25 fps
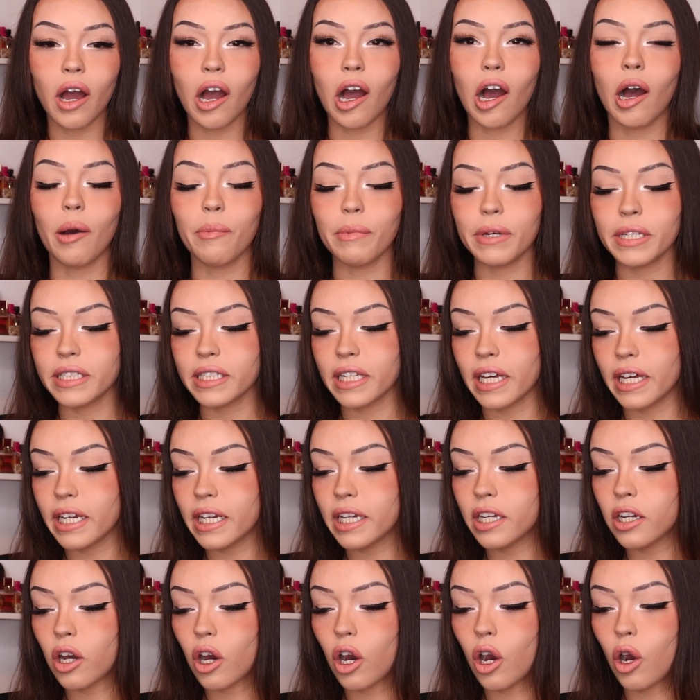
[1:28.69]
It's in
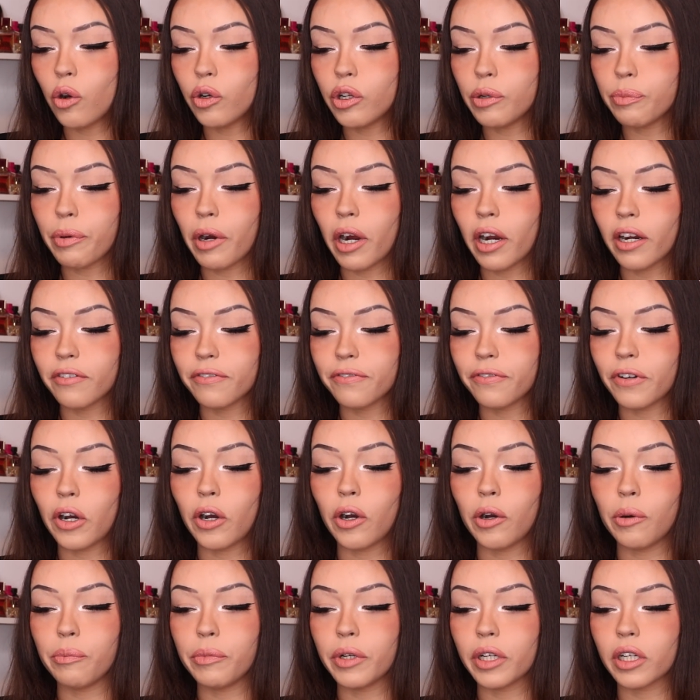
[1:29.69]
an eau de
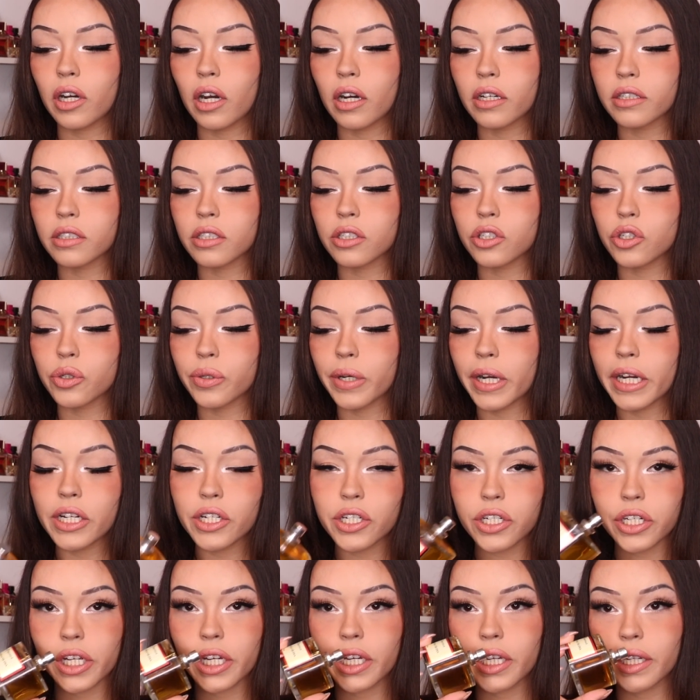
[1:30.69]
parfum
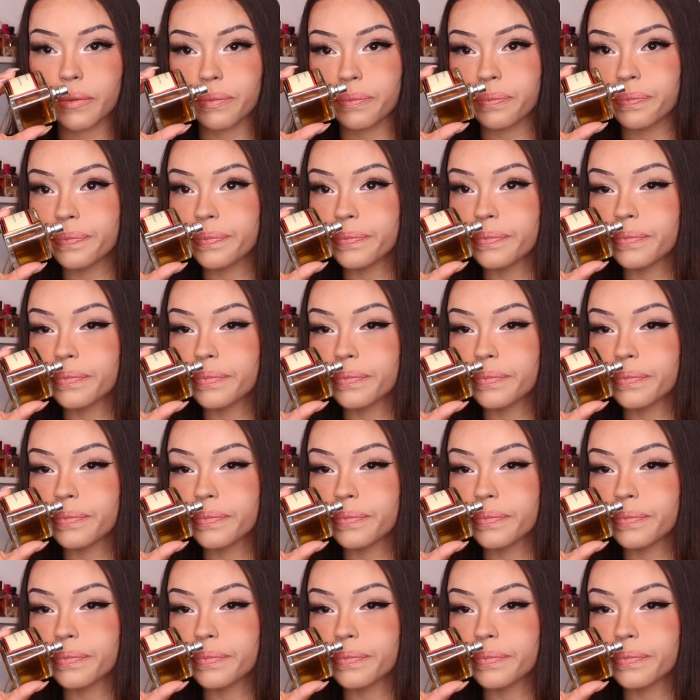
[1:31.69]
concentration,